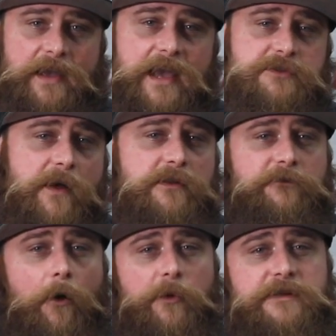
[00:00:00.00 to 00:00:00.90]
Acewell
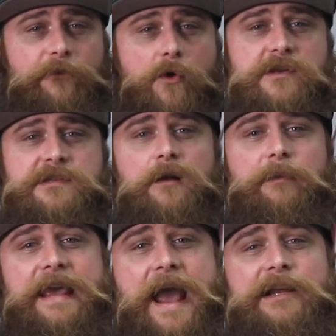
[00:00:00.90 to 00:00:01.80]
has always focused on
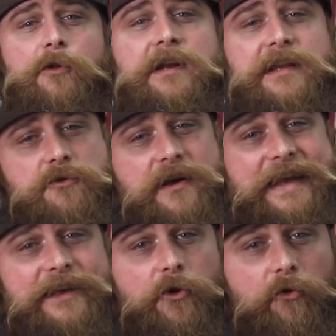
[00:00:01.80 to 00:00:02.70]
mechanical and
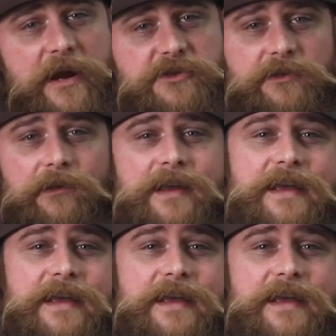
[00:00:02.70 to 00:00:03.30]
electronic integration,